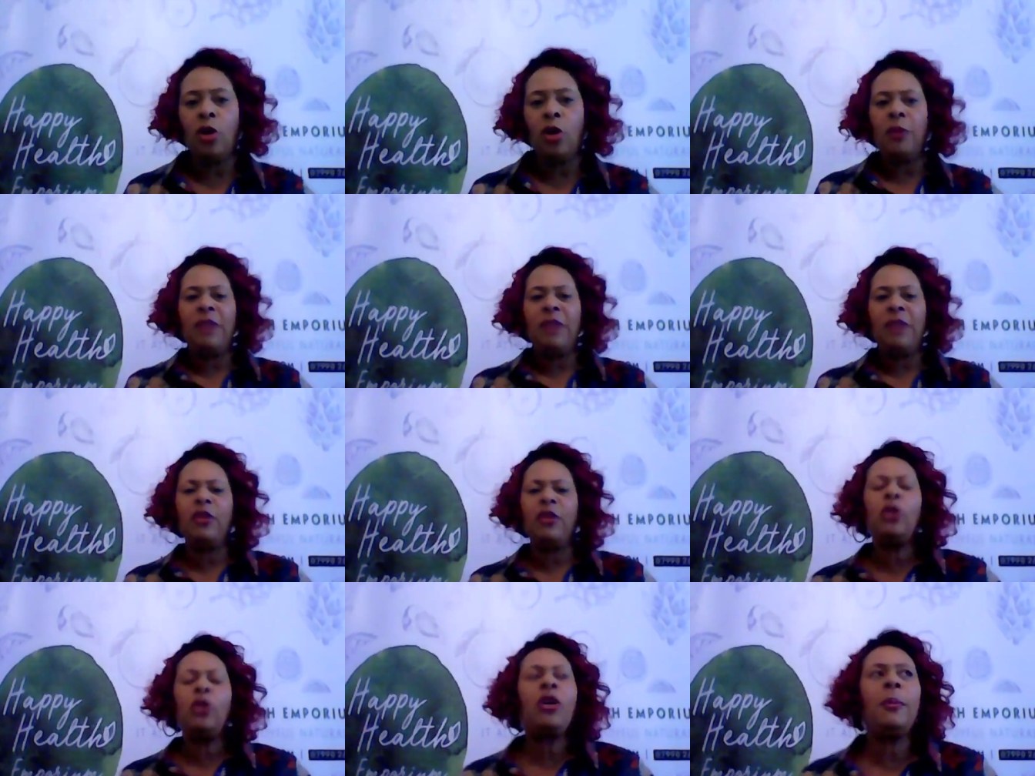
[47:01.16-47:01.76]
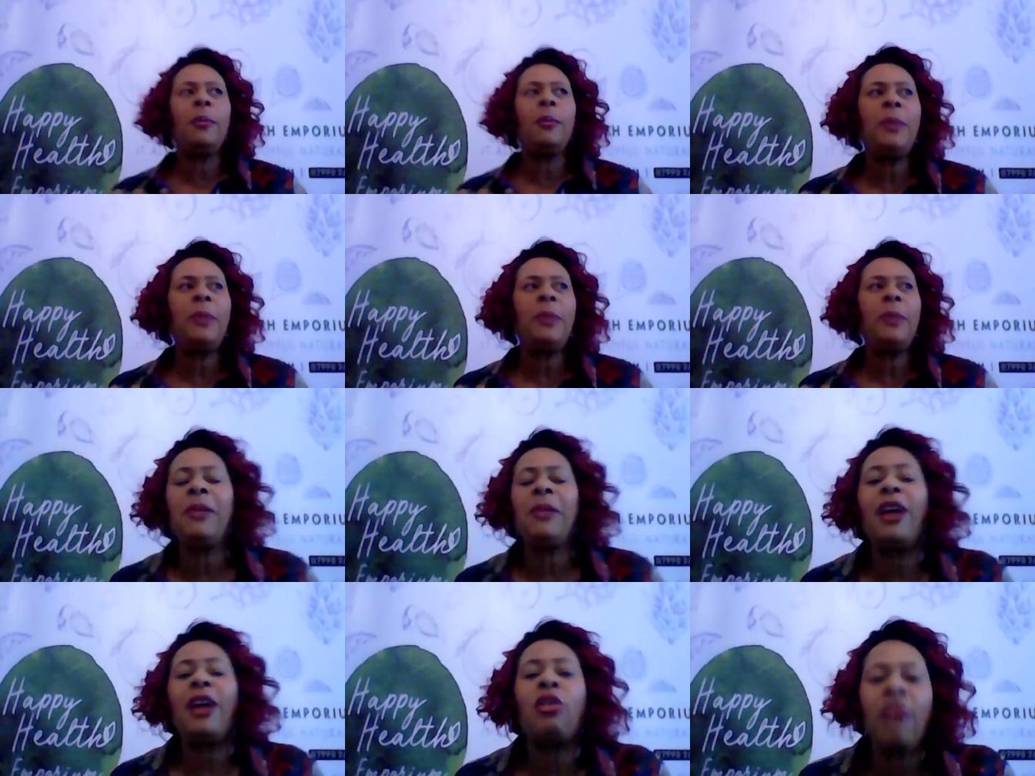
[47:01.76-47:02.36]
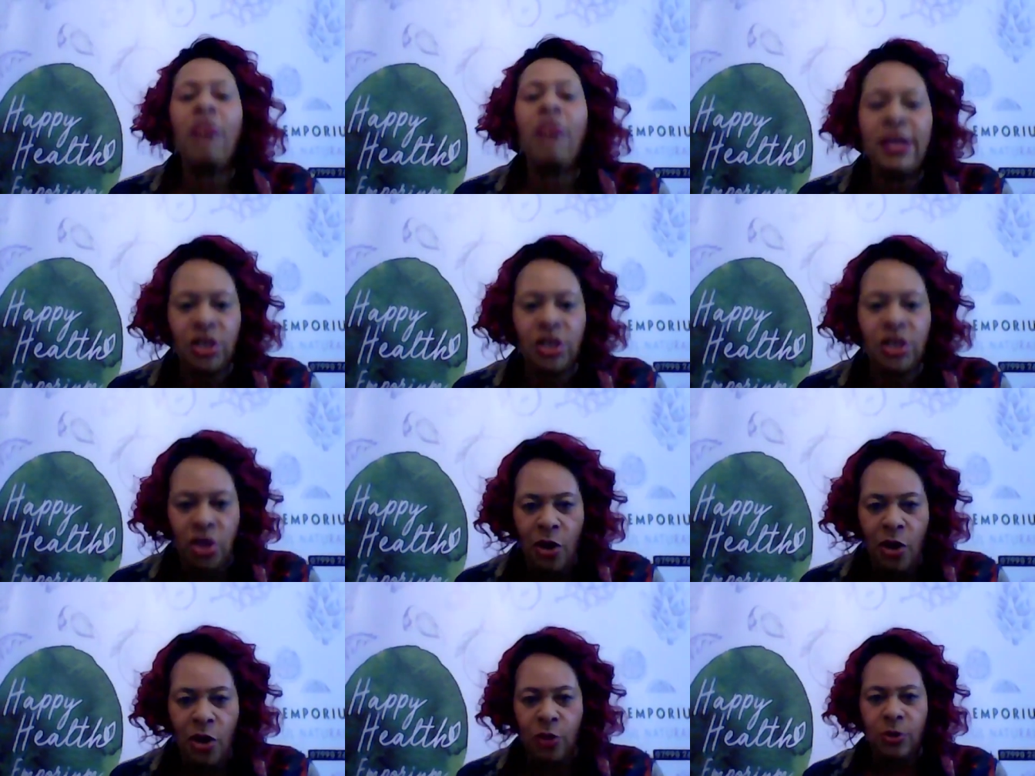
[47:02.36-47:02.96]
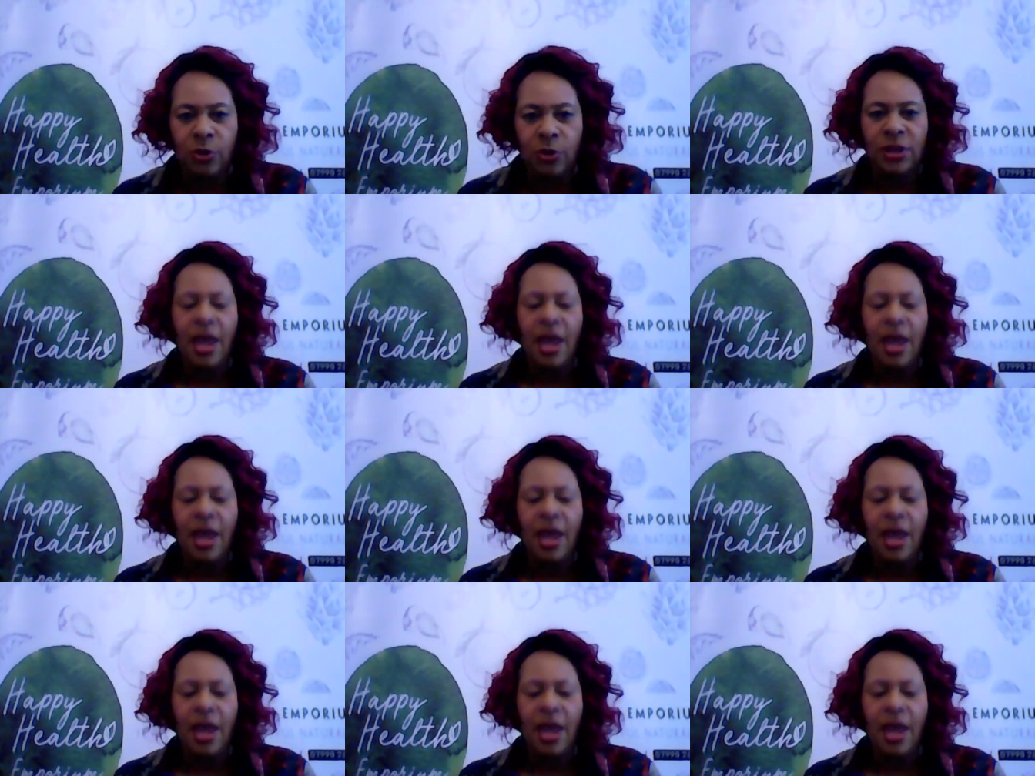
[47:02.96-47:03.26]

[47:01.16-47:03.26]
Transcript: be. If you look at people like Grace Jones